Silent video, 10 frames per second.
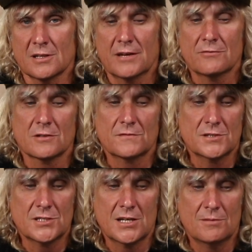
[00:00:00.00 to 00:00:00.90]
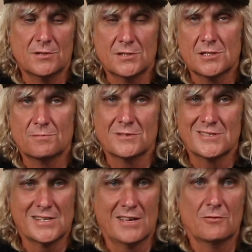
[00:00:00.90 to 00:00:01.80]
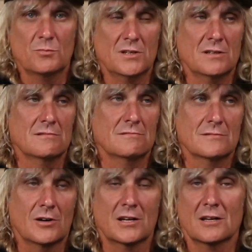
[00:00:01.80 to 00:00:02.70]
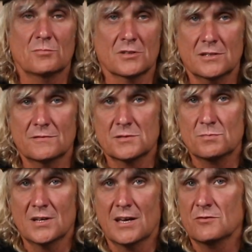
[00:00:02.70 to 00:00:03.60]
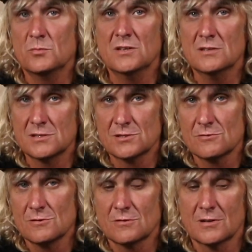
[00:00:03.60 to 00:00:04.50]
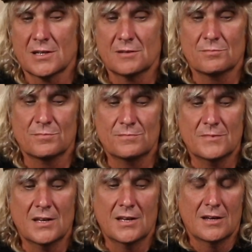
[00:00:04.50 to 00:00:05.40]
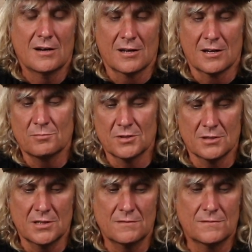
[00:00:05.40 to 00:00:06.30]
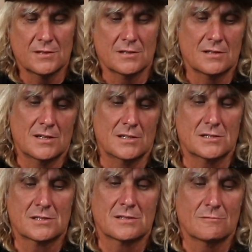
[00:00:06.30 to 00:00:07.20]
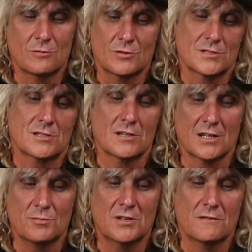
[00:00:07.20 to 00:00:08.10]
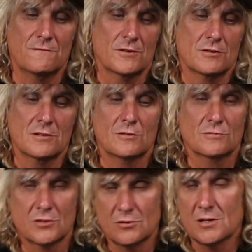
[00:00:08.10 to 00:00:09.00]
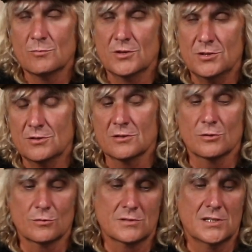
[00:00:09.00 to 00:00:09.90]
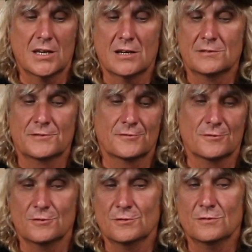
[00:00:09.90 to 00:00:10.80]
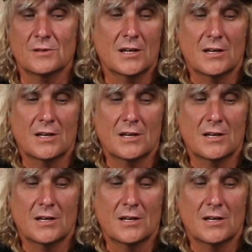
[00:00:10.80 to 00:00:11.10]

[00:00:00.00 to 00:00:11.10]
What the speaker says: level of the championship has never been. I don't believe it's ever been this strong. I don't believe that it's certainly been a very long time when you can look down through